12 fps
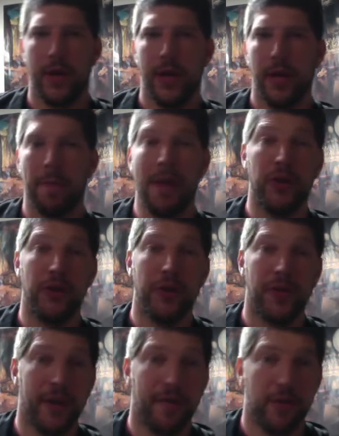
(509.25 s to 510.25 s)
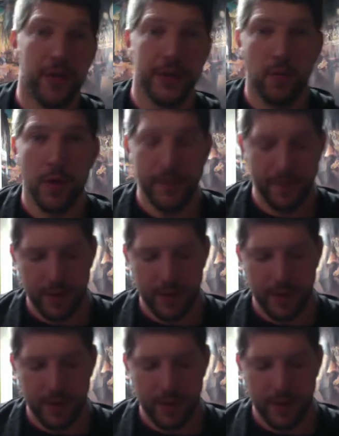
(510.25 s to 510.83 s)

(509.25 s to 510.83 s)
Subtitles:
And a melody you can think of for this one?